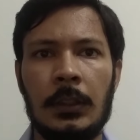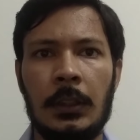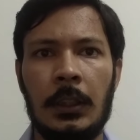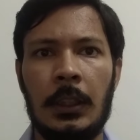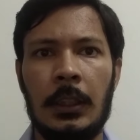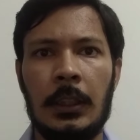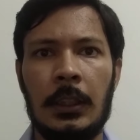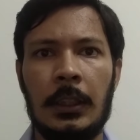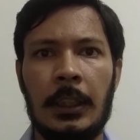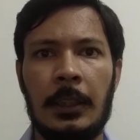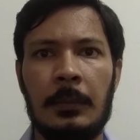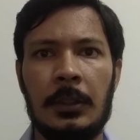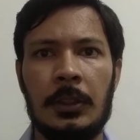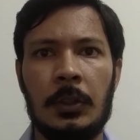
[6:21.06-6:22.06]
real
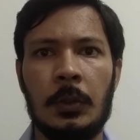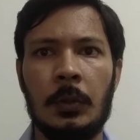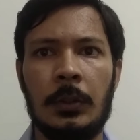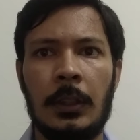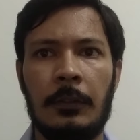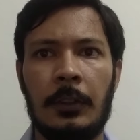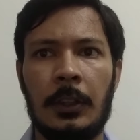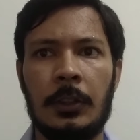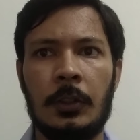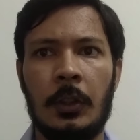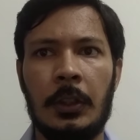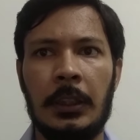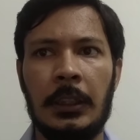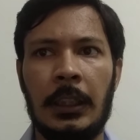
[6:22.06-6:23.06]
time issues after
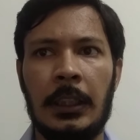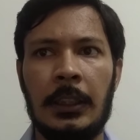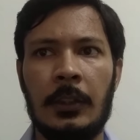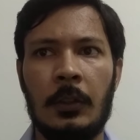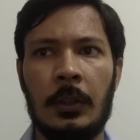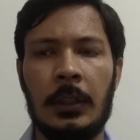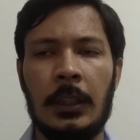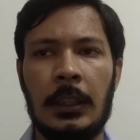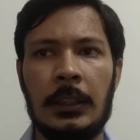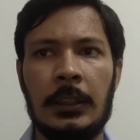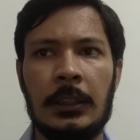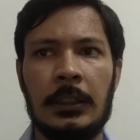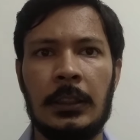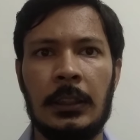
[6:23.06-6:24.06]
joining any
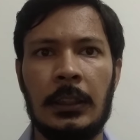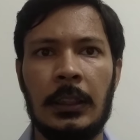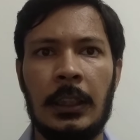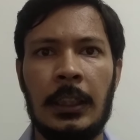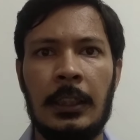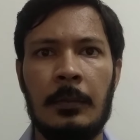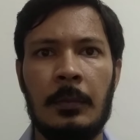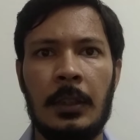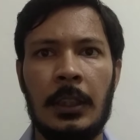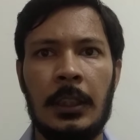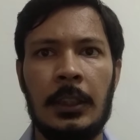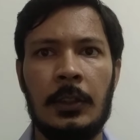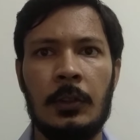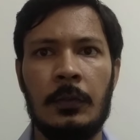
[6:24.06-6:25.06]
organization. I am
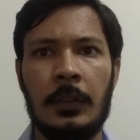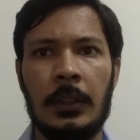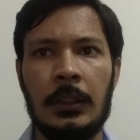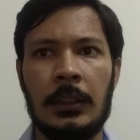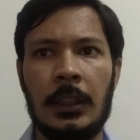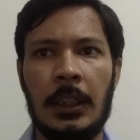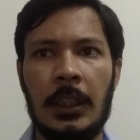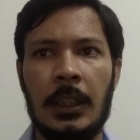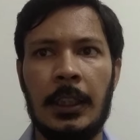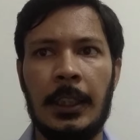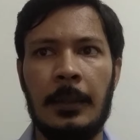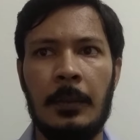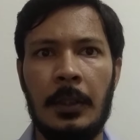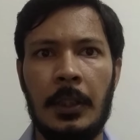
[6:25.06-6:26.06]
ready to face real
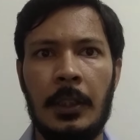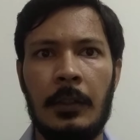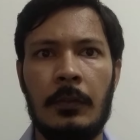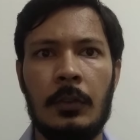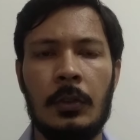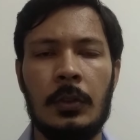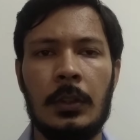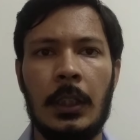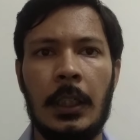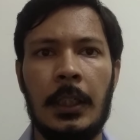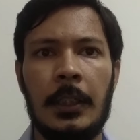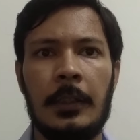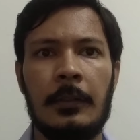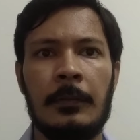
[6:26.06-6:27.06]
time interviews
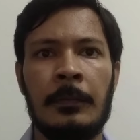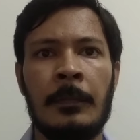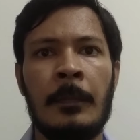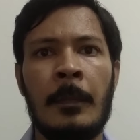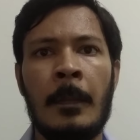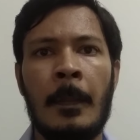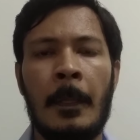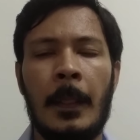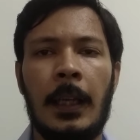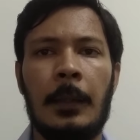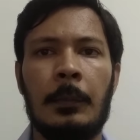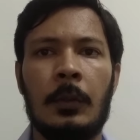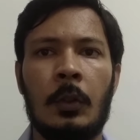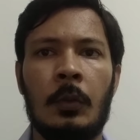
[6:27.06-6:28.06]
and I
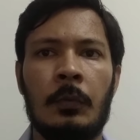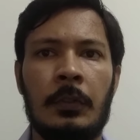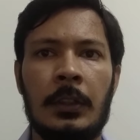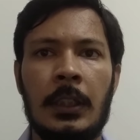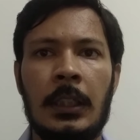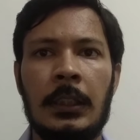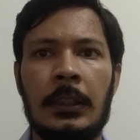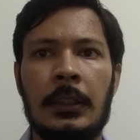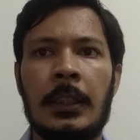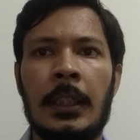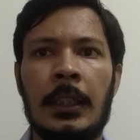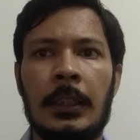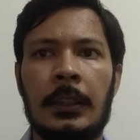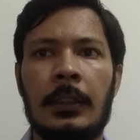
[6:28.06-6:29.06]
am confident
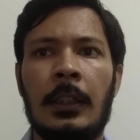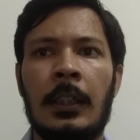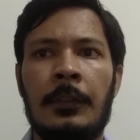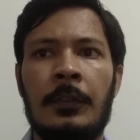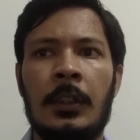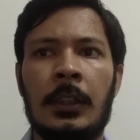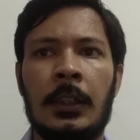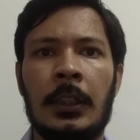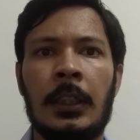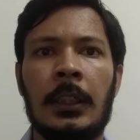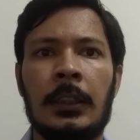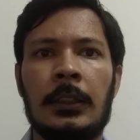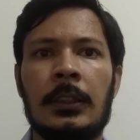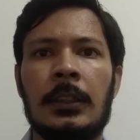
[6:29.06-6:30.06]
that I will
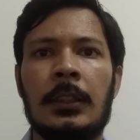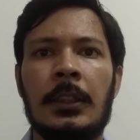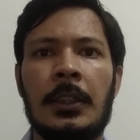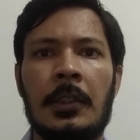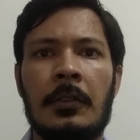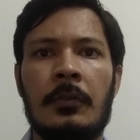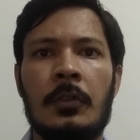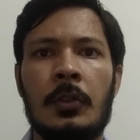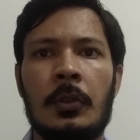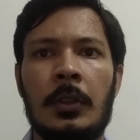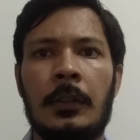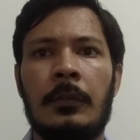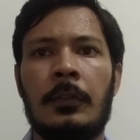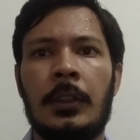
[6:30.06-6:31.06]
crack the interview
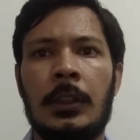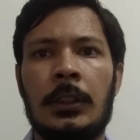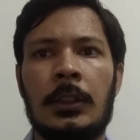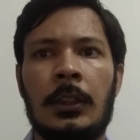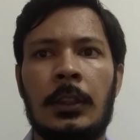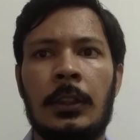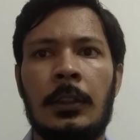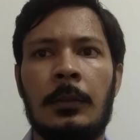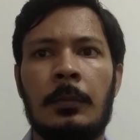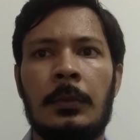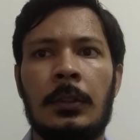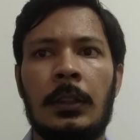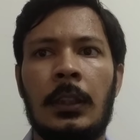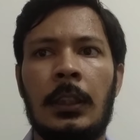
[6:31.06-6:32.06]
in first
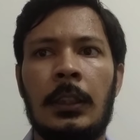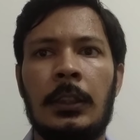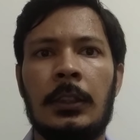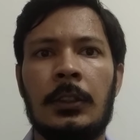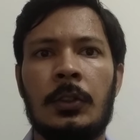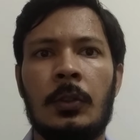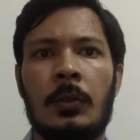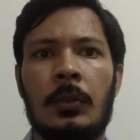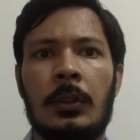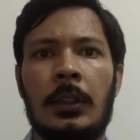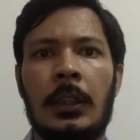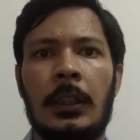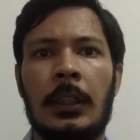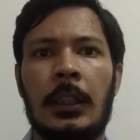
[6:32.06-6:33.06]
attempt. I assure
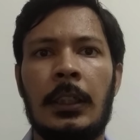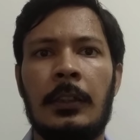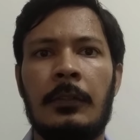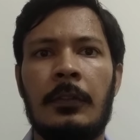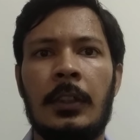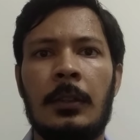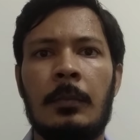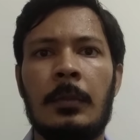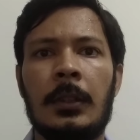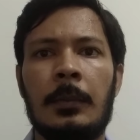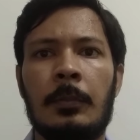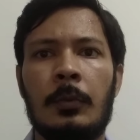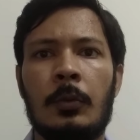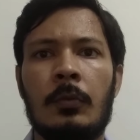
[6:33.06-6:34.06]
that I will be
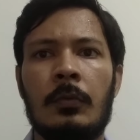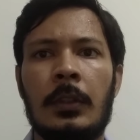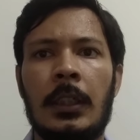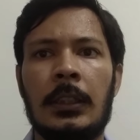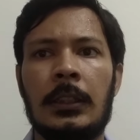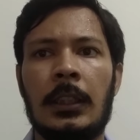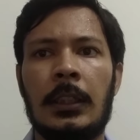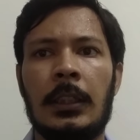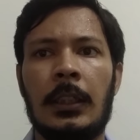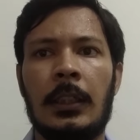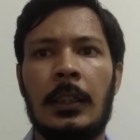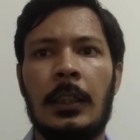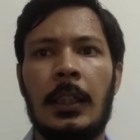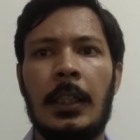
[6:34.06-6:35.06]
proved as, a,
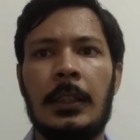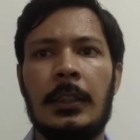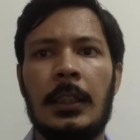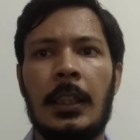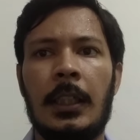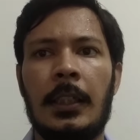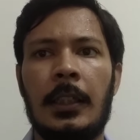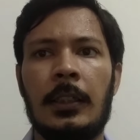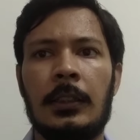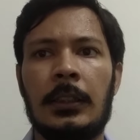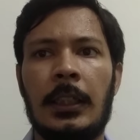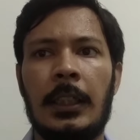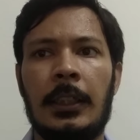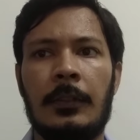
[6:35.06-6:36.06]
as an
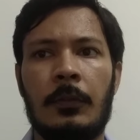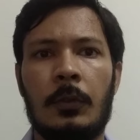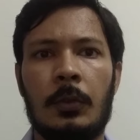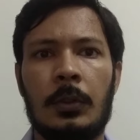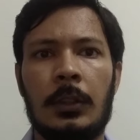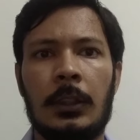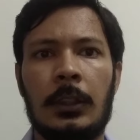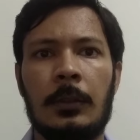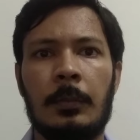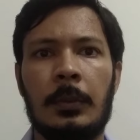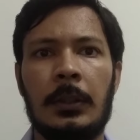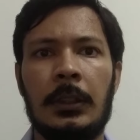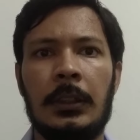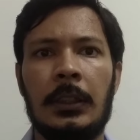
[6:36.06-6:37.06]
asset for the
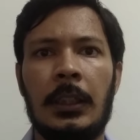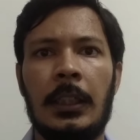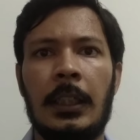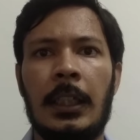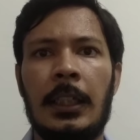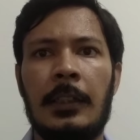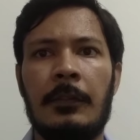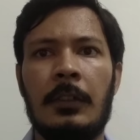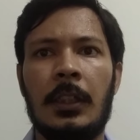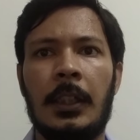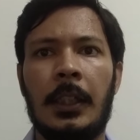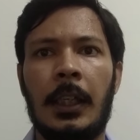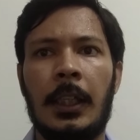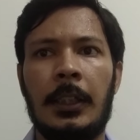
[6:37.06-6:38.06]
company and I will
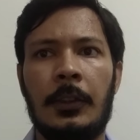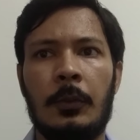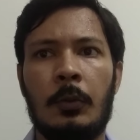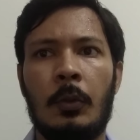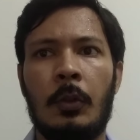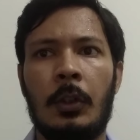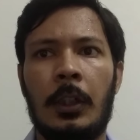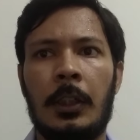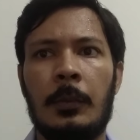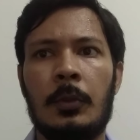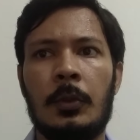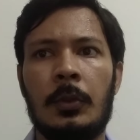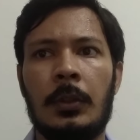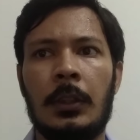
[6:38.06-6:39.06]
try to
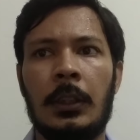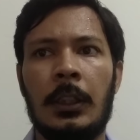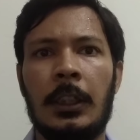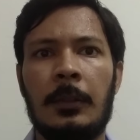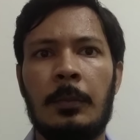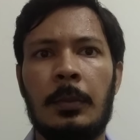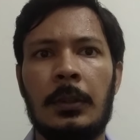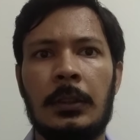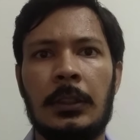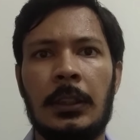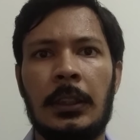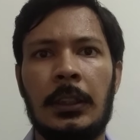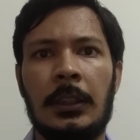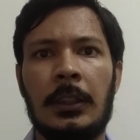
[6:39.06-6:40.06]
contribute
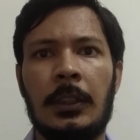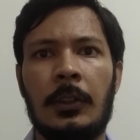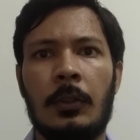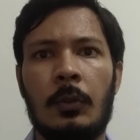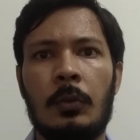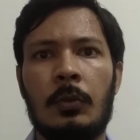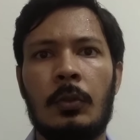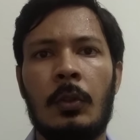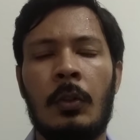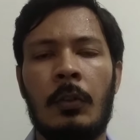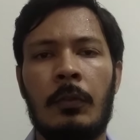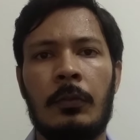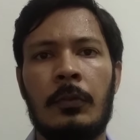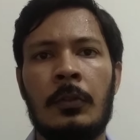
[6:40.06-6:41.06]
100% in the growth
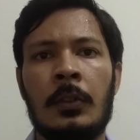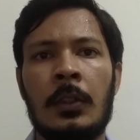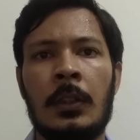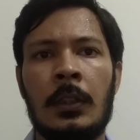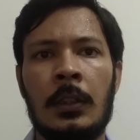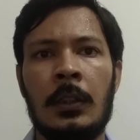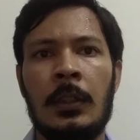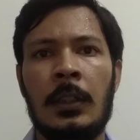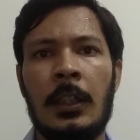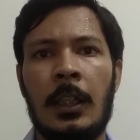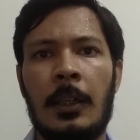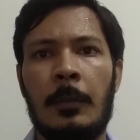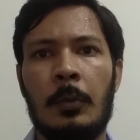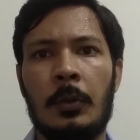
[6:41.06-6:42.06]
of
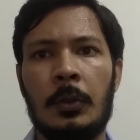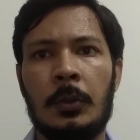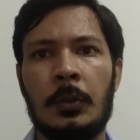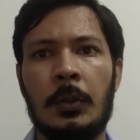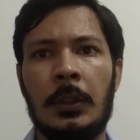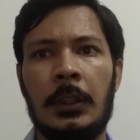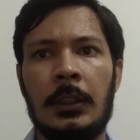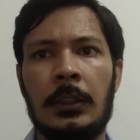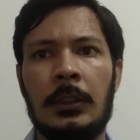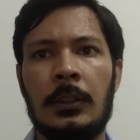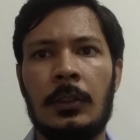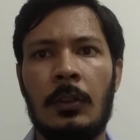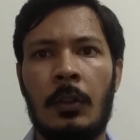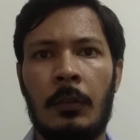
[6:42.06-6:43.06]

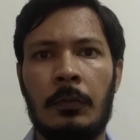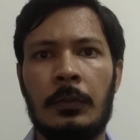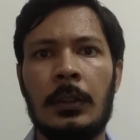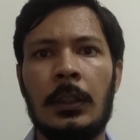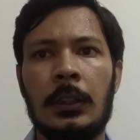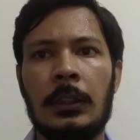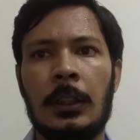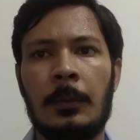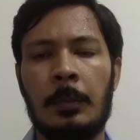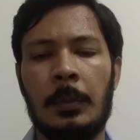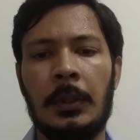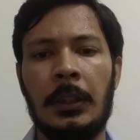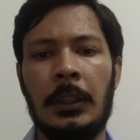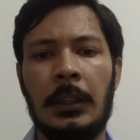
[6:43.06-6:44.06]
opportunities of the
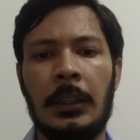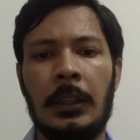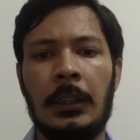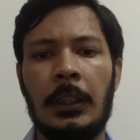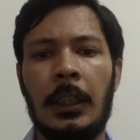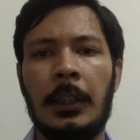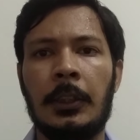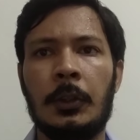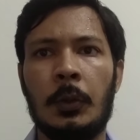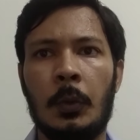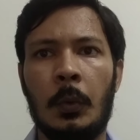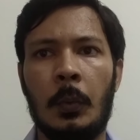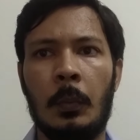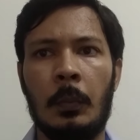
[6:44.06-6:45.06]
company. Thank
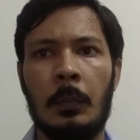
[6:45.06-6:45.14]
you.